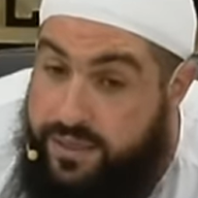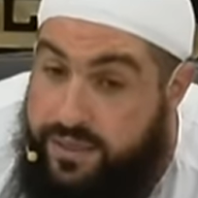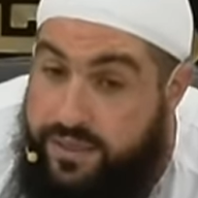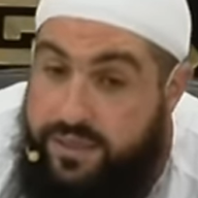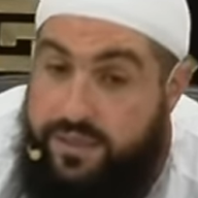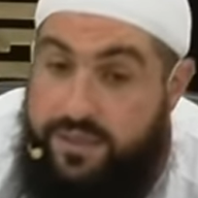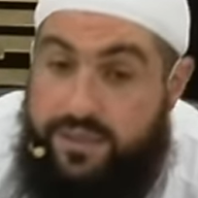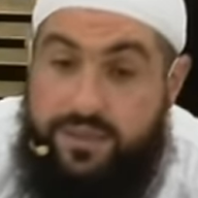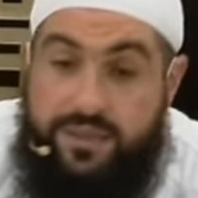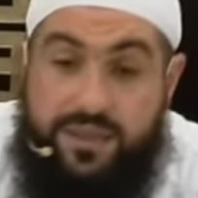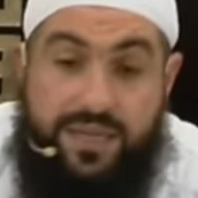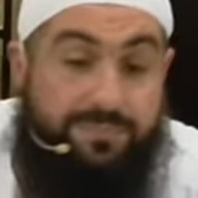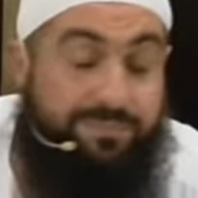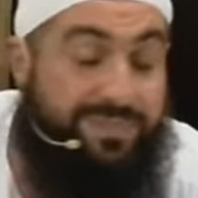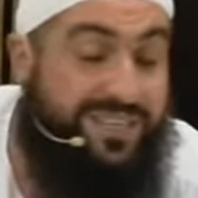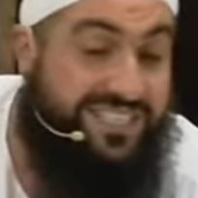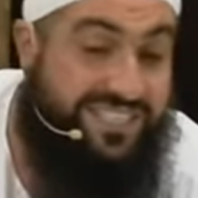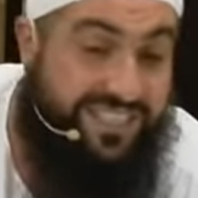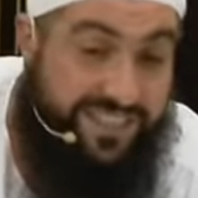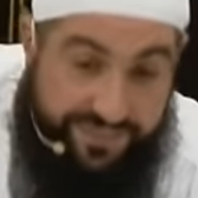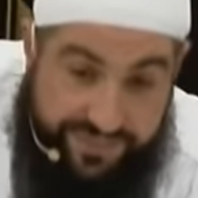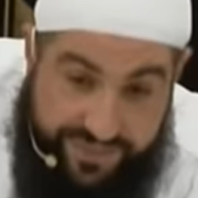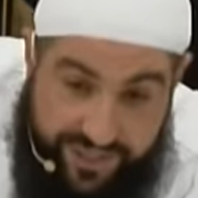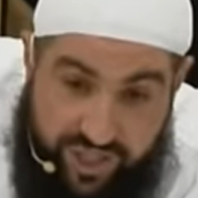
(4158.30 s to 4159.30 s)
They're
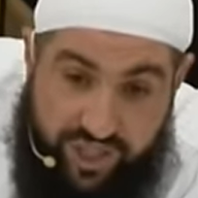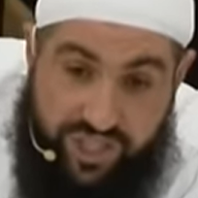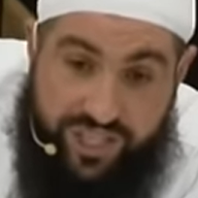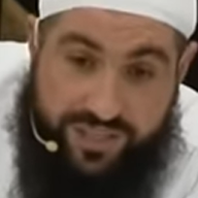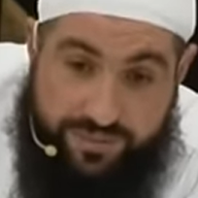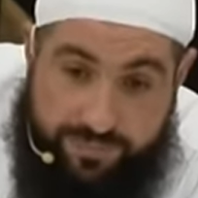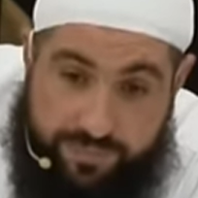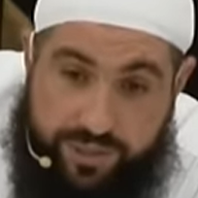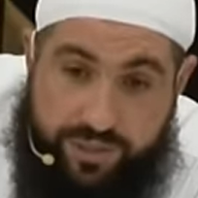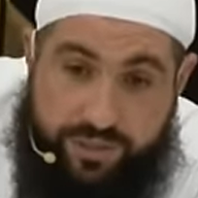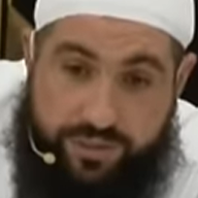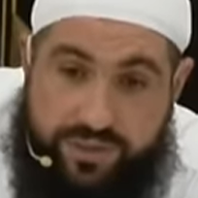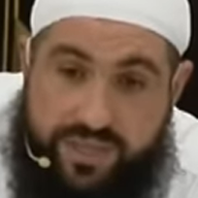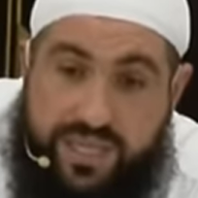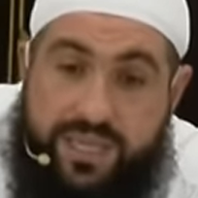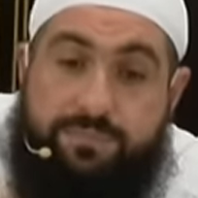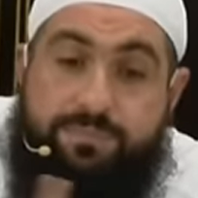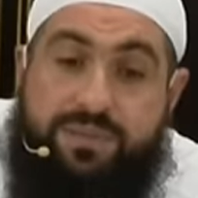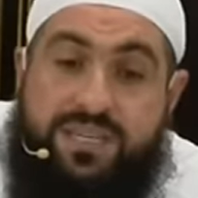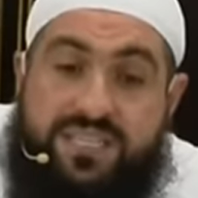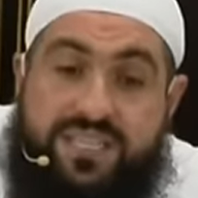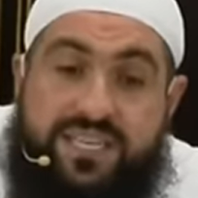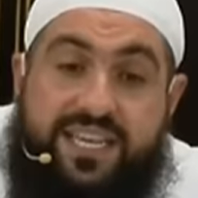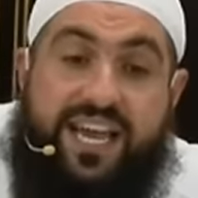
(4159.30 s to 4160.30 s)
busy fishing, bro. They're
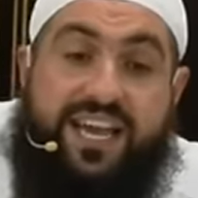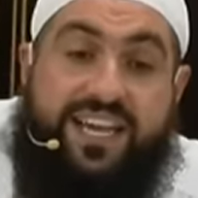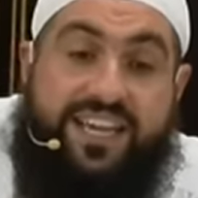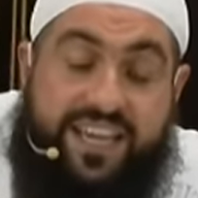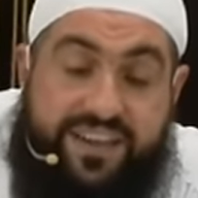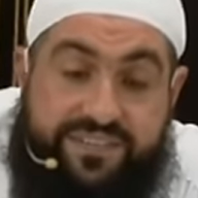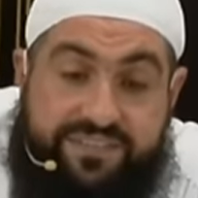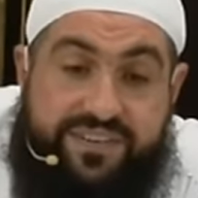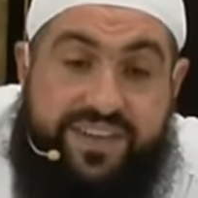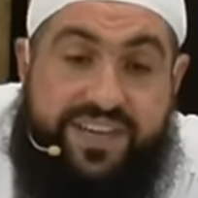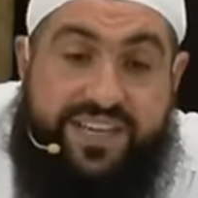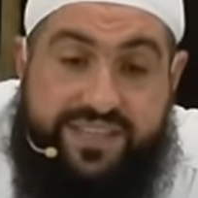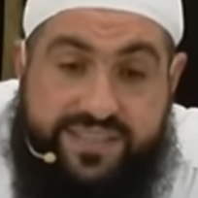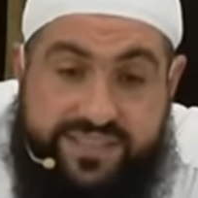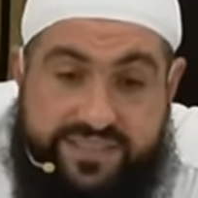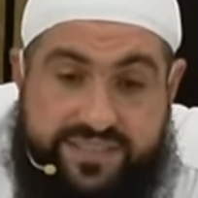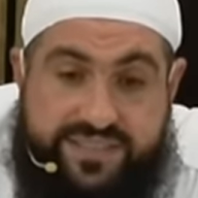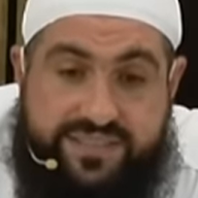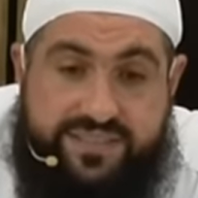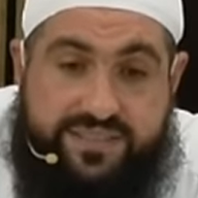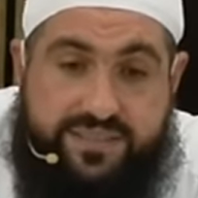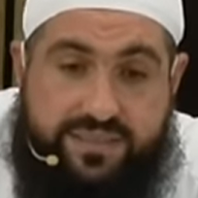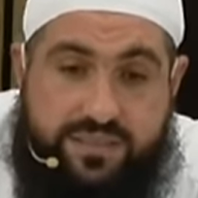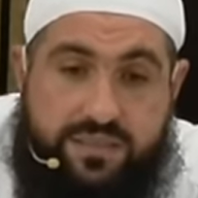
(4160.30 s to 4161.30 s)
busy at
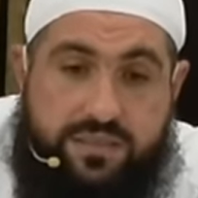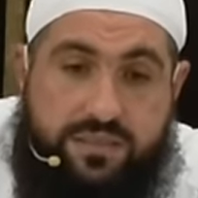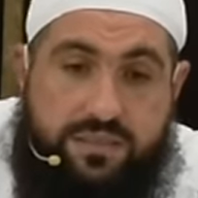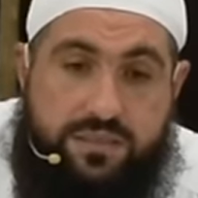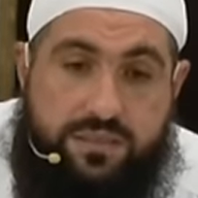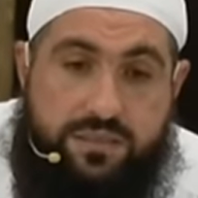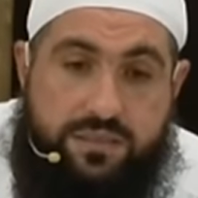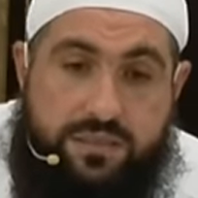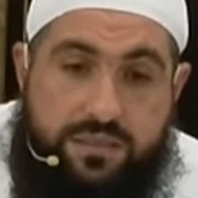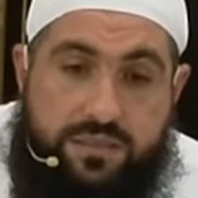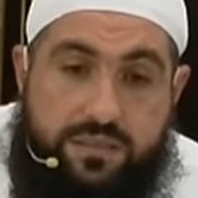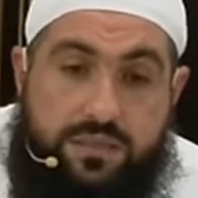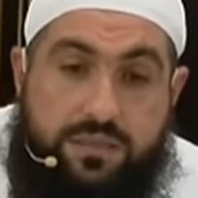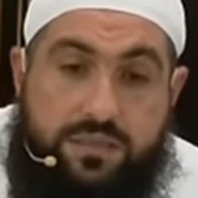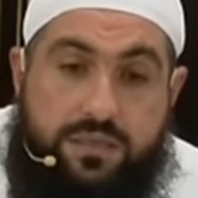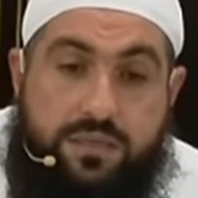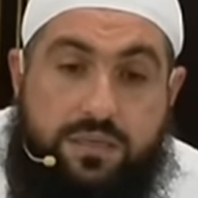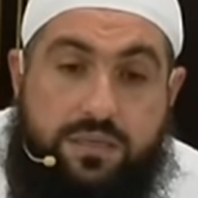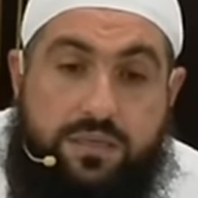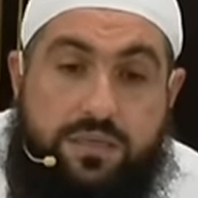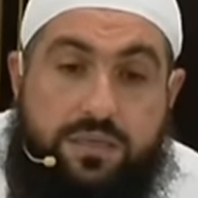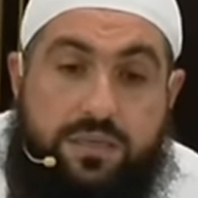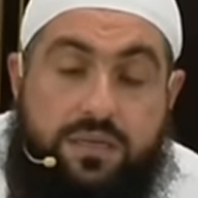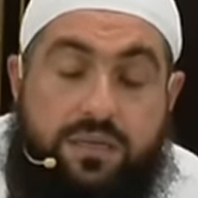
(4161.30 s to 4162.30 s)
cafes.
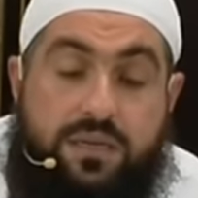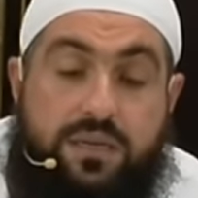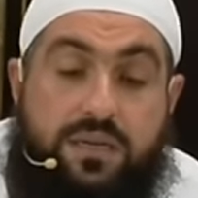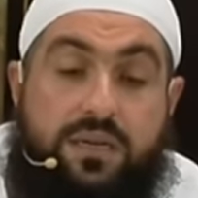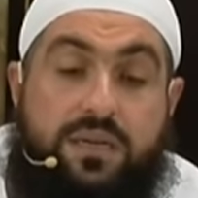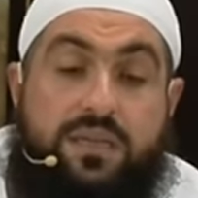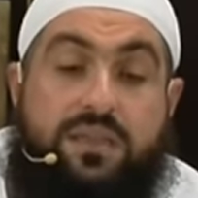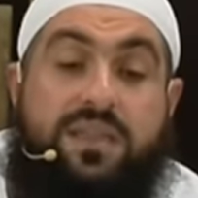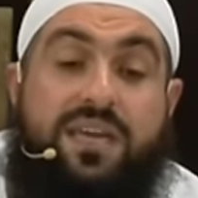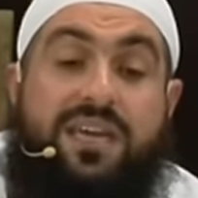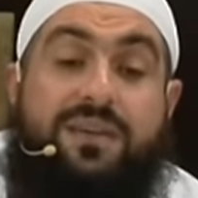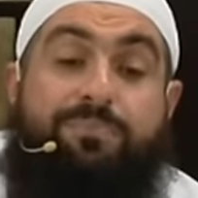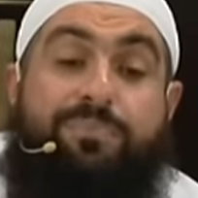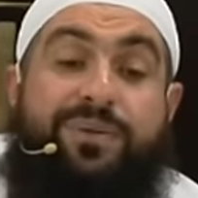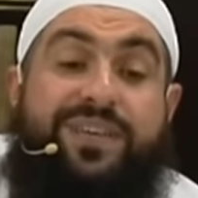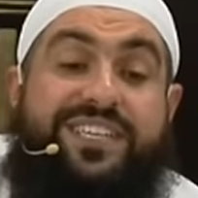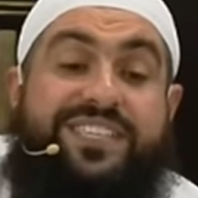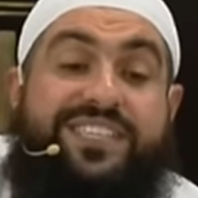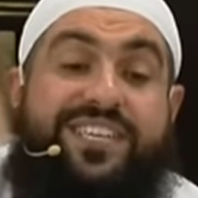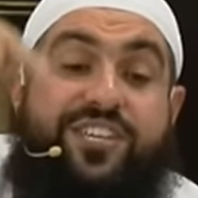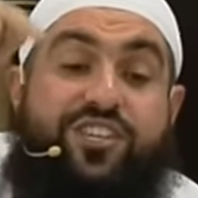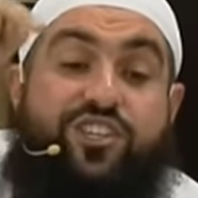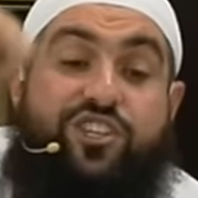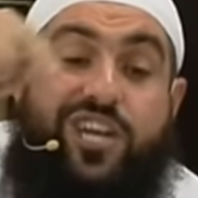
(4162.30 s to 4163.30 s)
They're
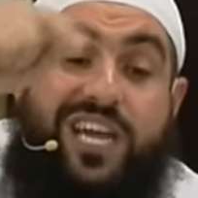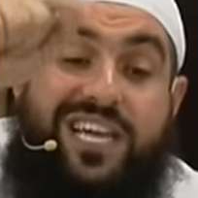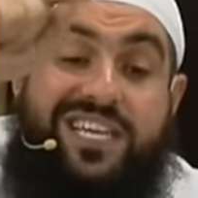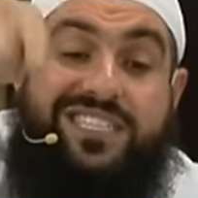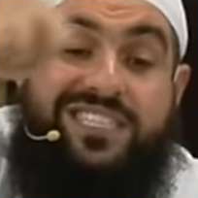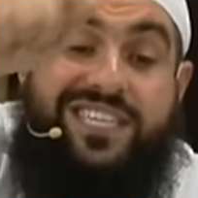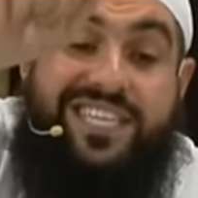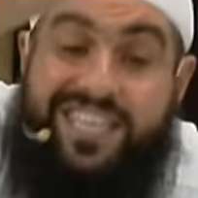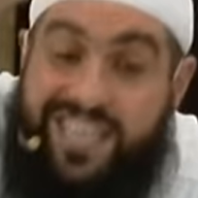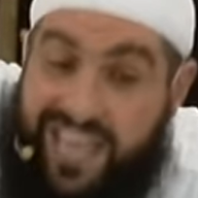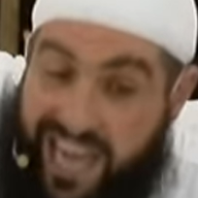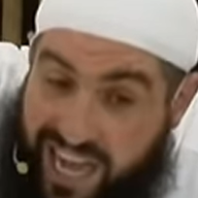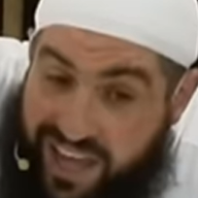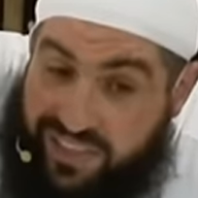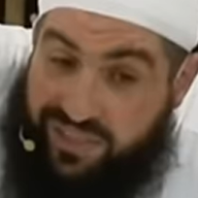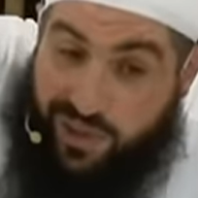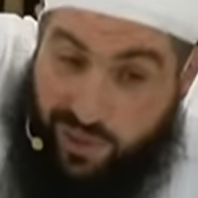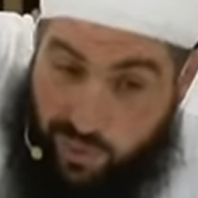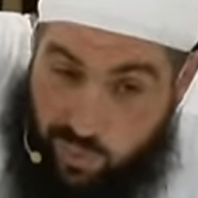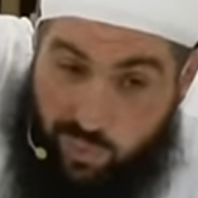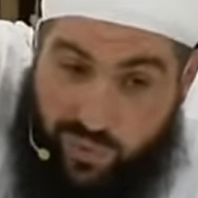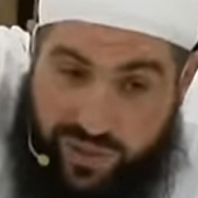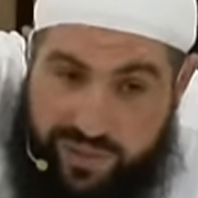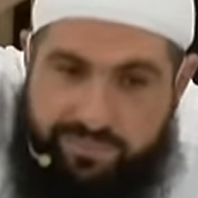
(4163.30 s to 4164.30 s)
busy chasing
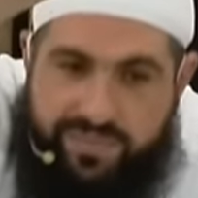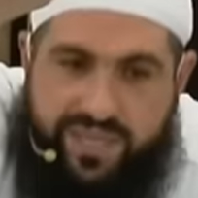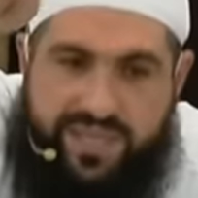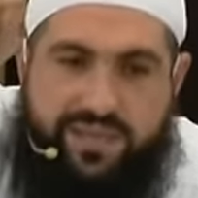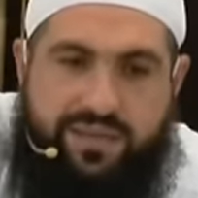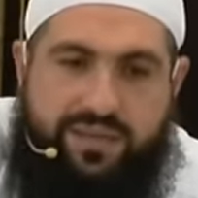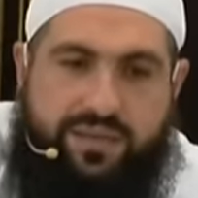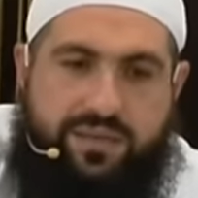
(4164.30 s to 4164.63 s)
other women